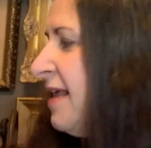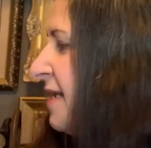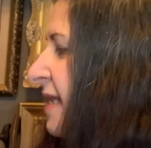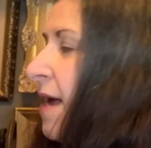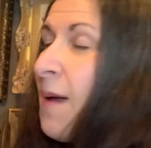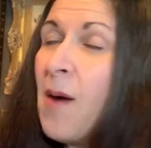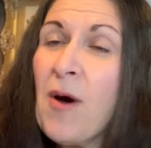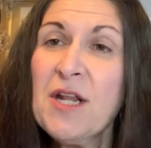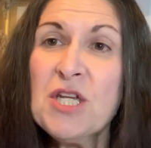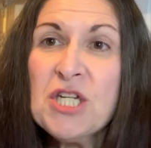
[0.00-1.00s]
things I
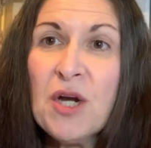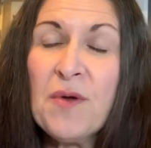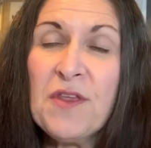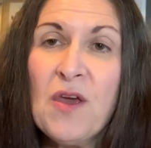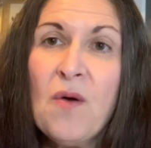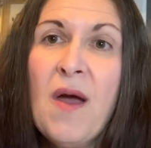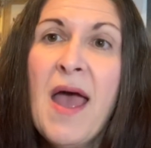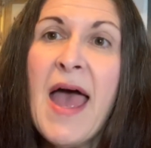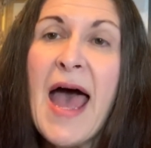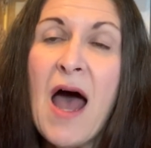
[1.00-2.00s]
wanted to share with you
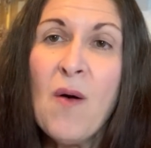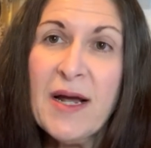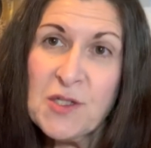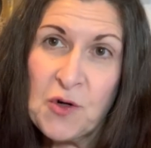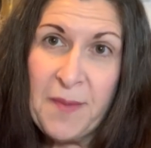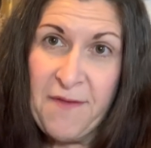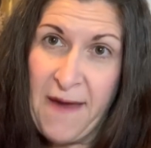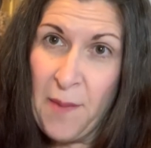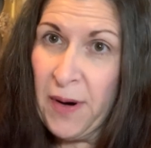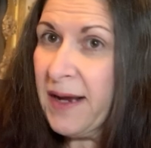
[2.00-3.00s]
how I store my
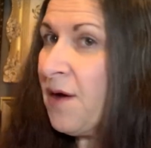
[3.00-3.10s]
fabric,